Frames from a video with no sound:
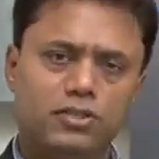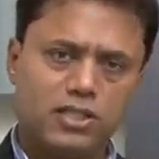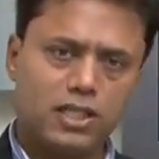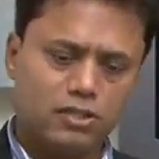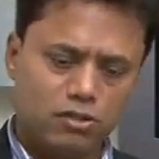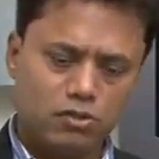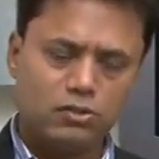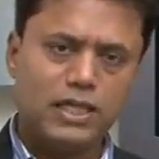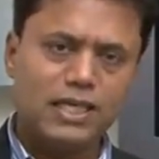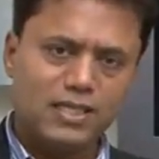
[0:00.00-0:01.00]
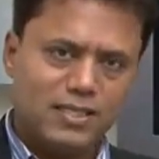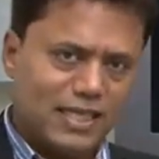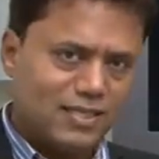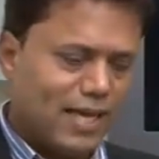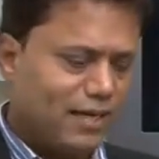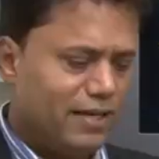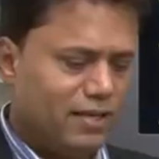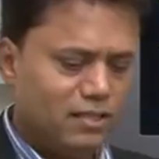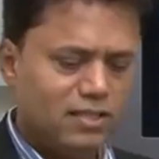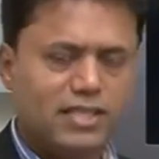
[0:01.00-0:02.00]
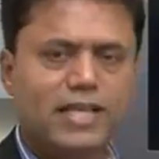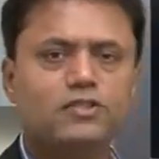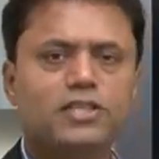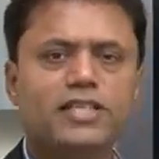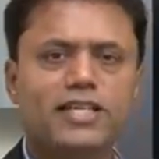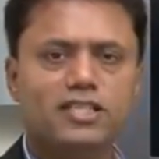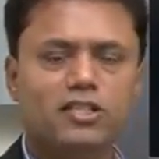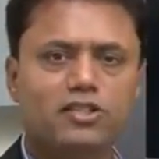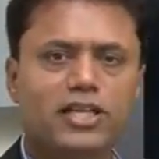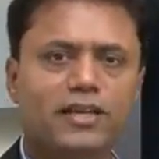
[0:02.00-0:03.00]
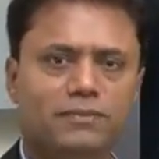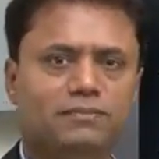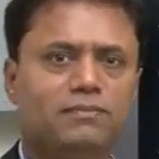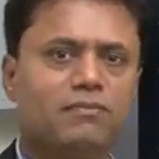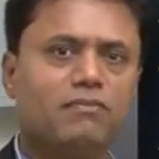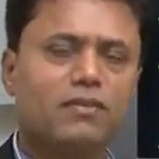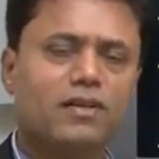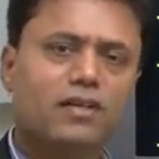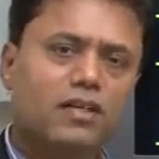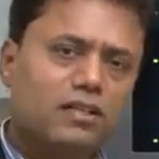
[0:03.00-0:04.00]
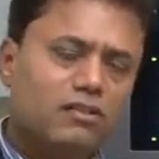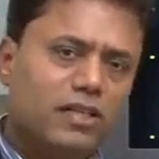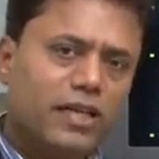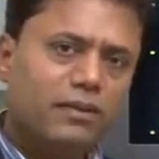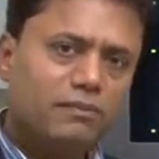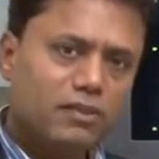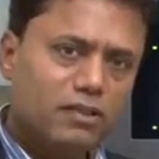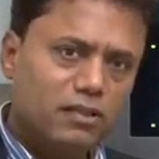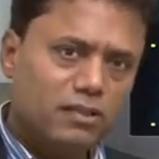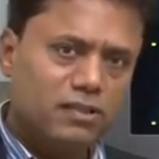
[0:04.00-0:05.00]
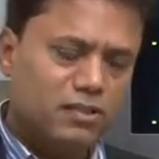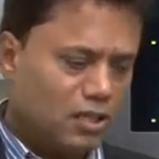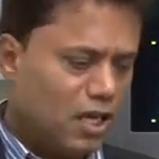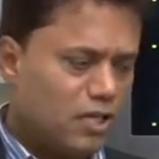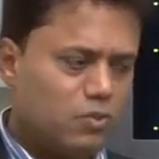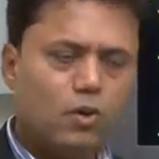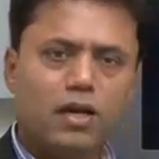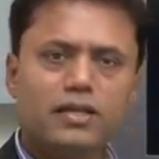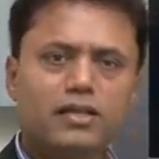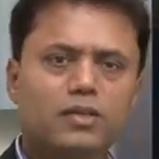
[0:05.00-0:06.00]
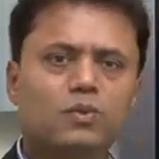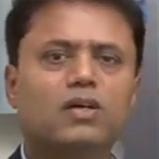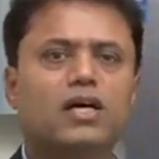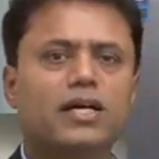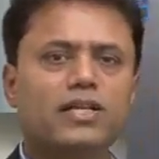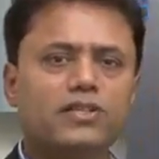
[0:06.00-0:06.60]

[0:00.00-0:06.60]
start the growth. That is exactly the stage India is in today. Today, in the last 1 year, our